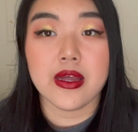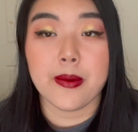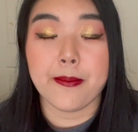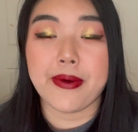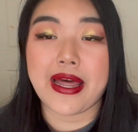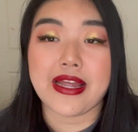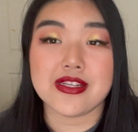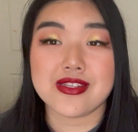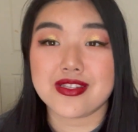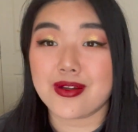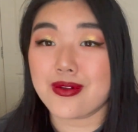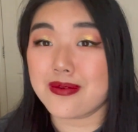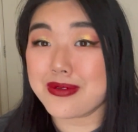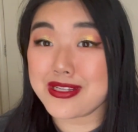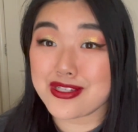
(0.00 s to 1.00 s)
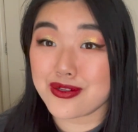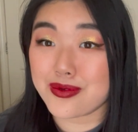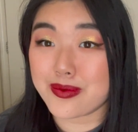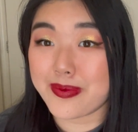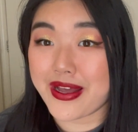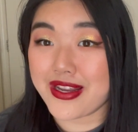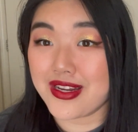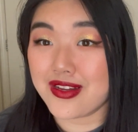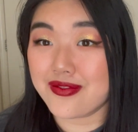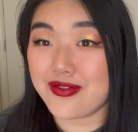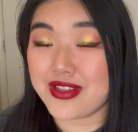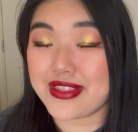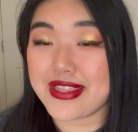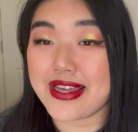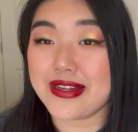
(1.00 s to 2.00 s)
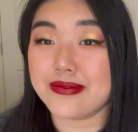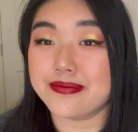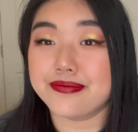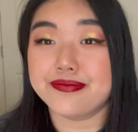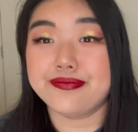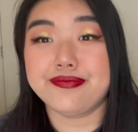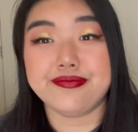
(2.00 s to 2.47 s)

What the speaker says: But I just don't want to be too repetitive with them.